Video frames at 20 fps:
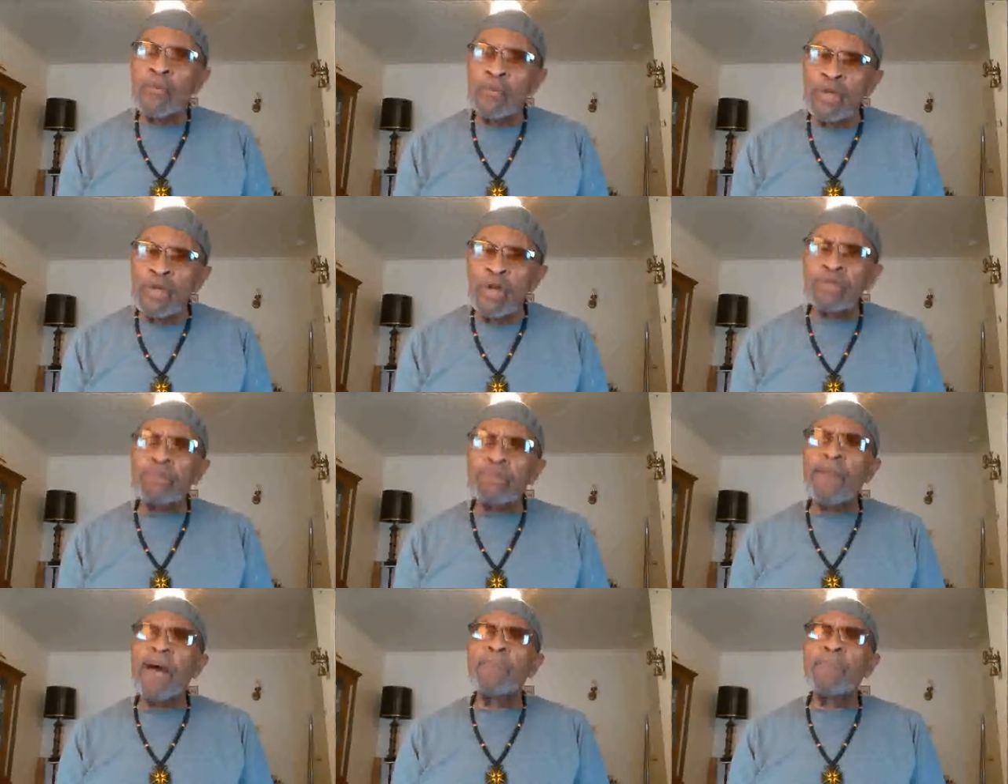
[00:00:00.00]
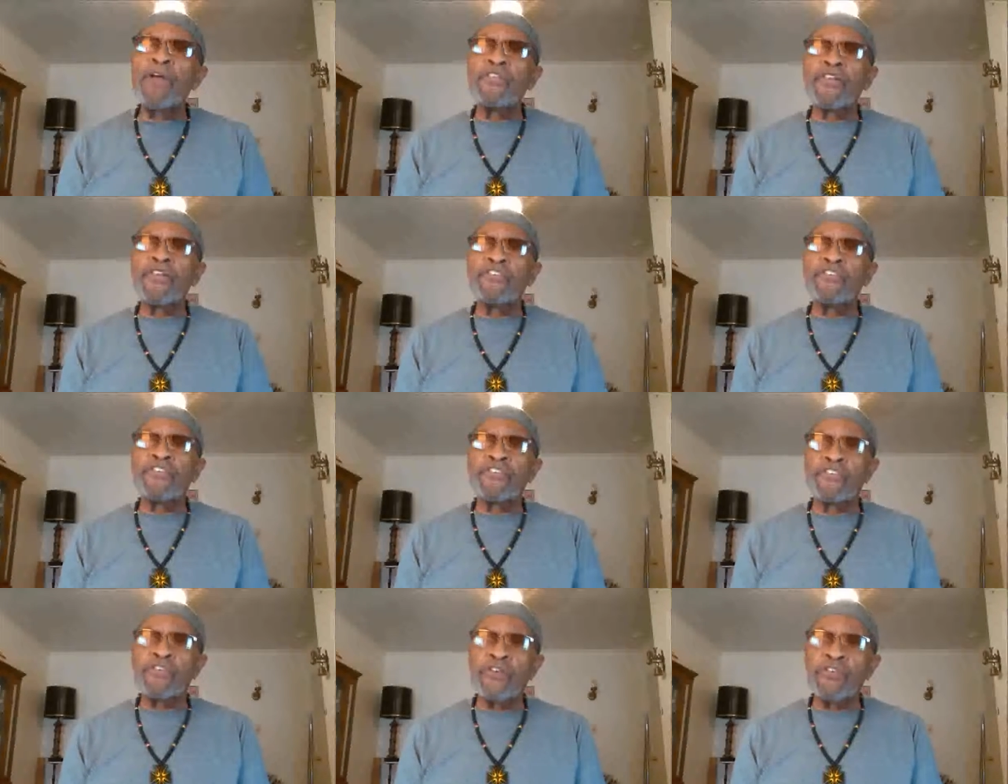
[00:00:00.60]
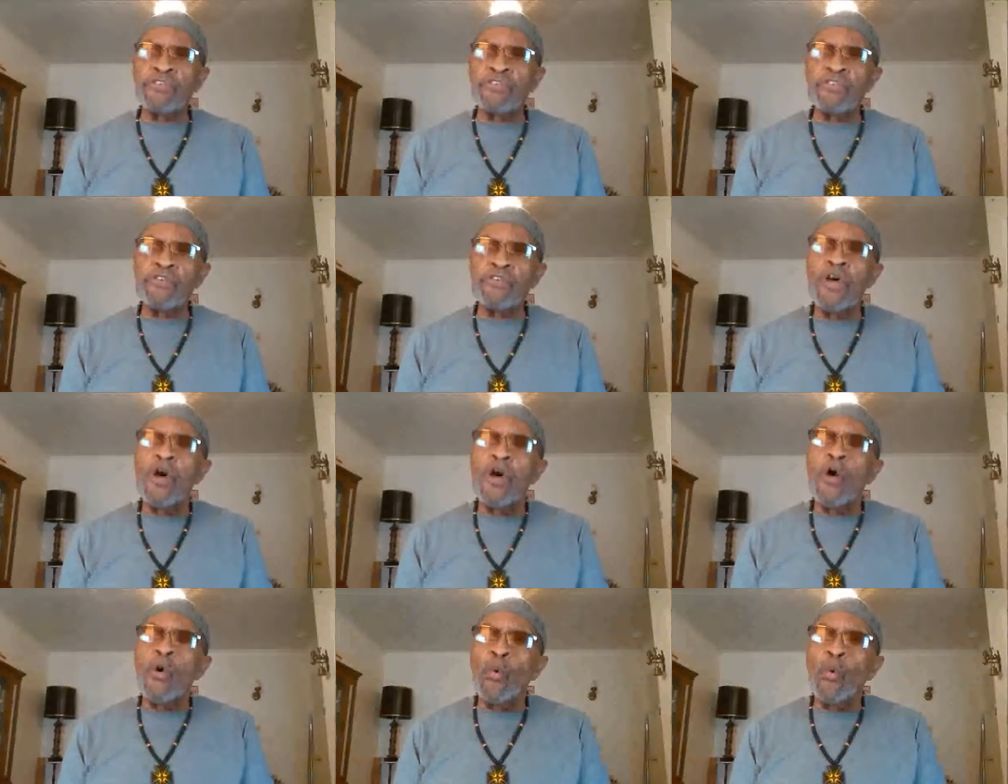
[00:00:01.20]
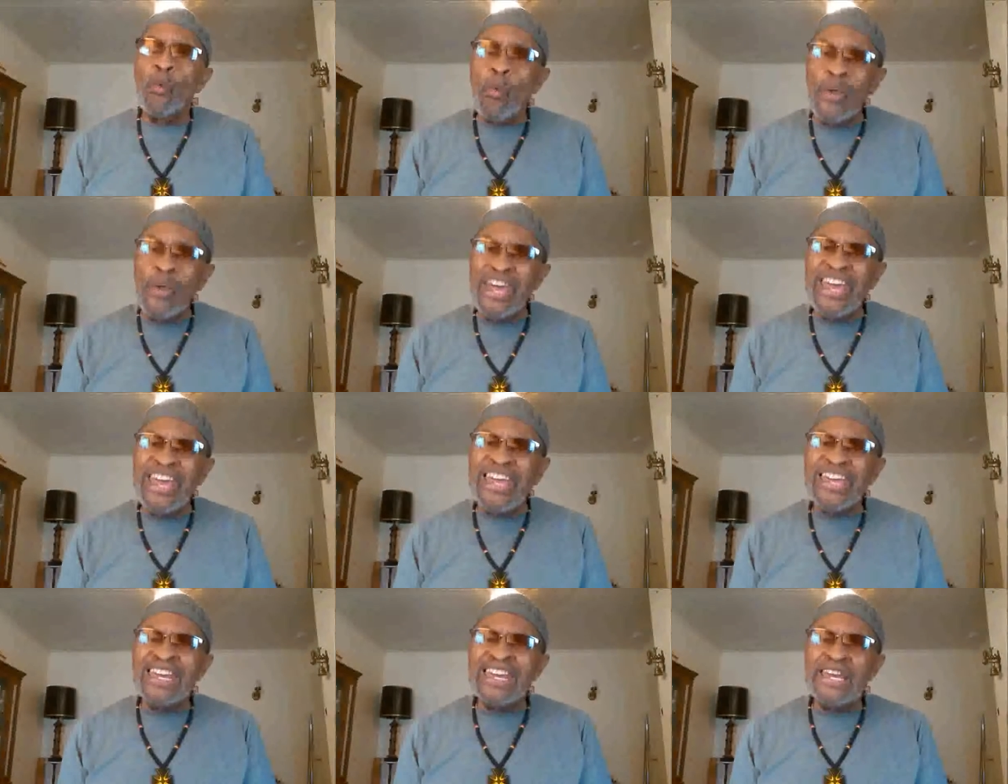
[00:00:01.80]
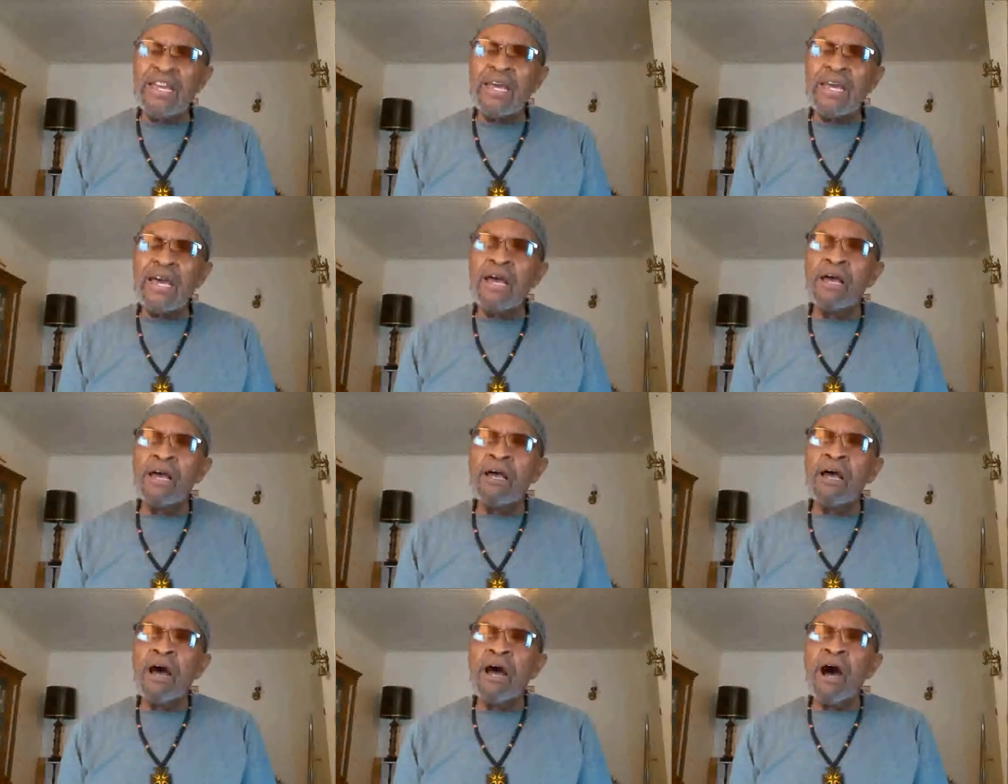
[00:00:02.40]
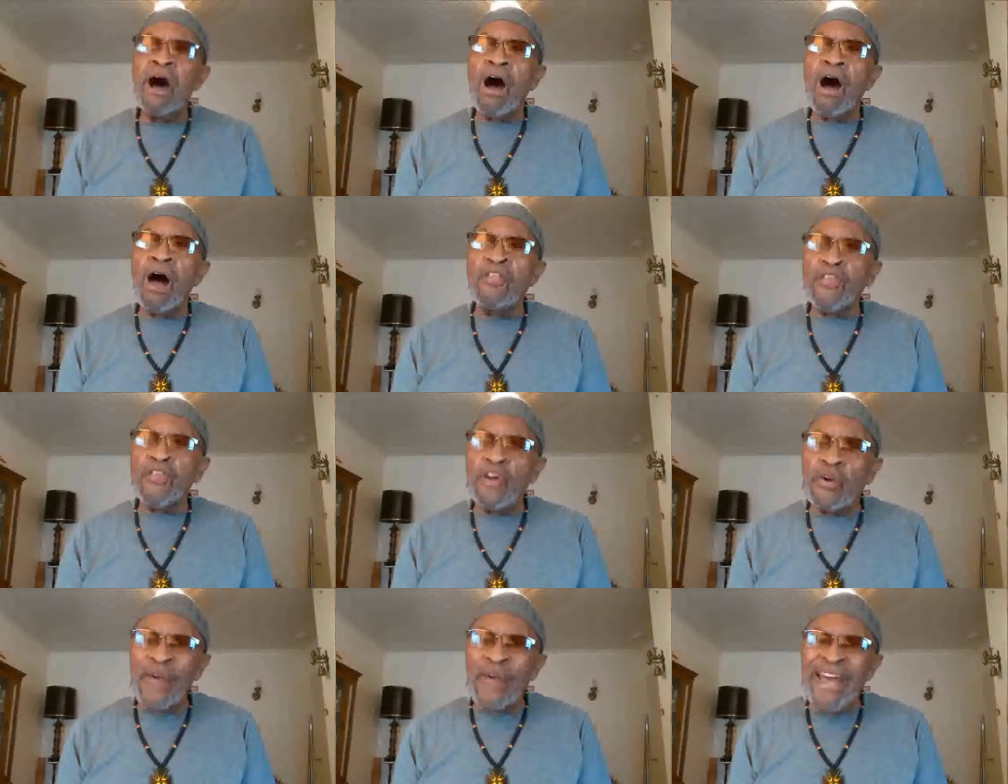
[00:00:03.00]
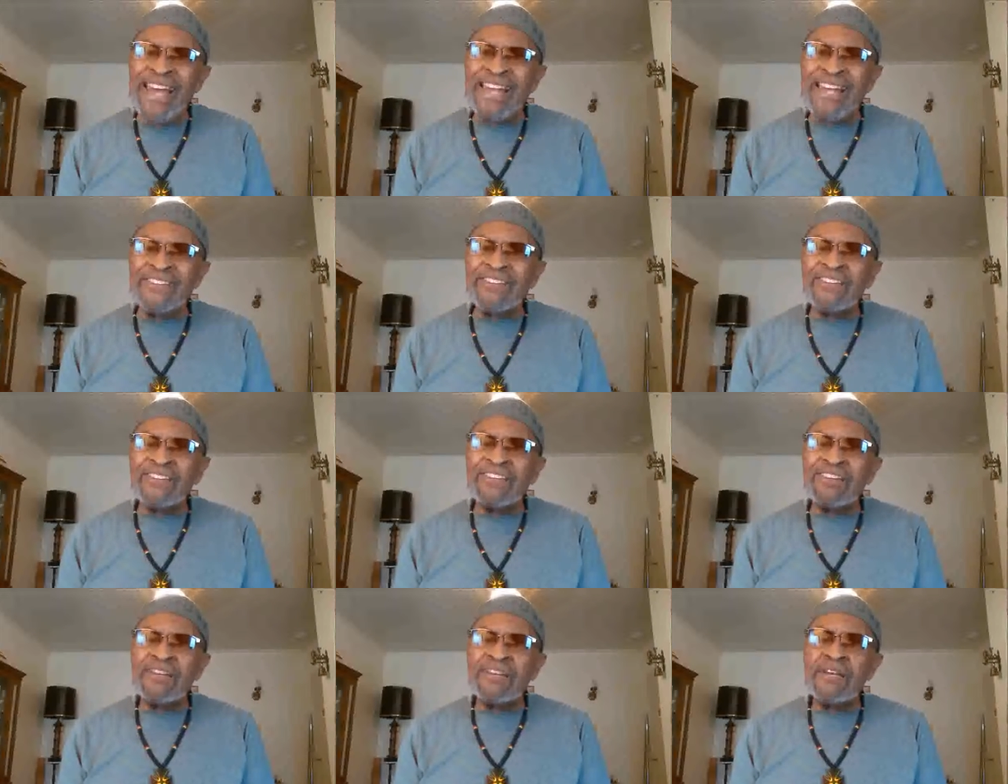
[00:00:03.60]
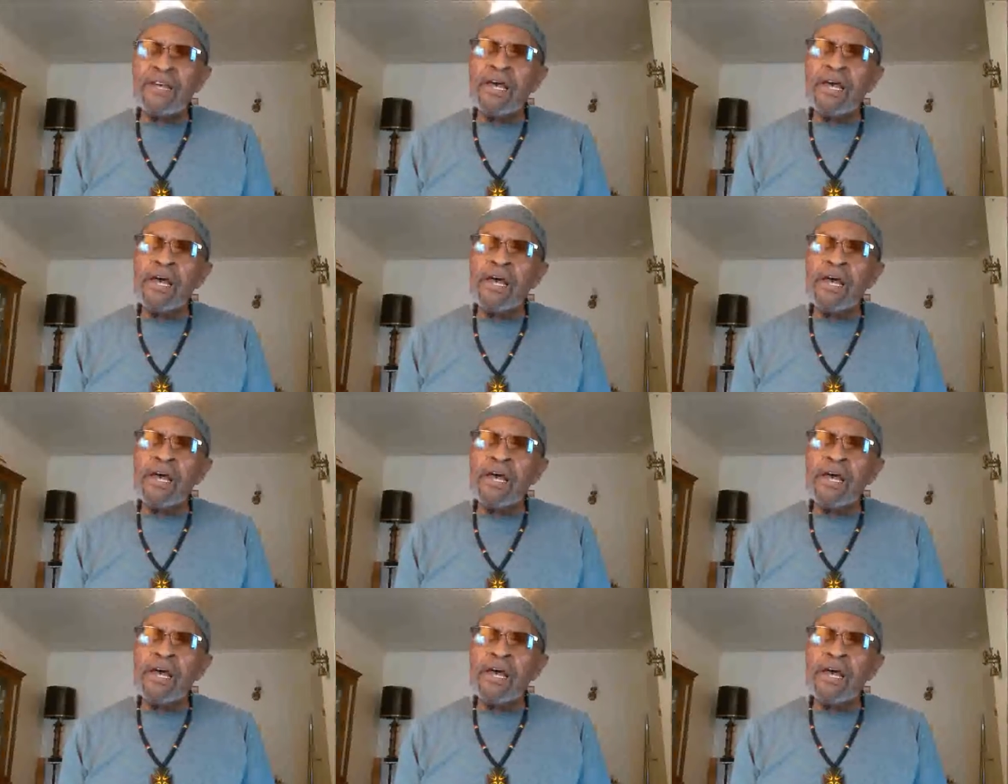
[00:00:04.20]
Look, my brothers and sisters, we are the greatest.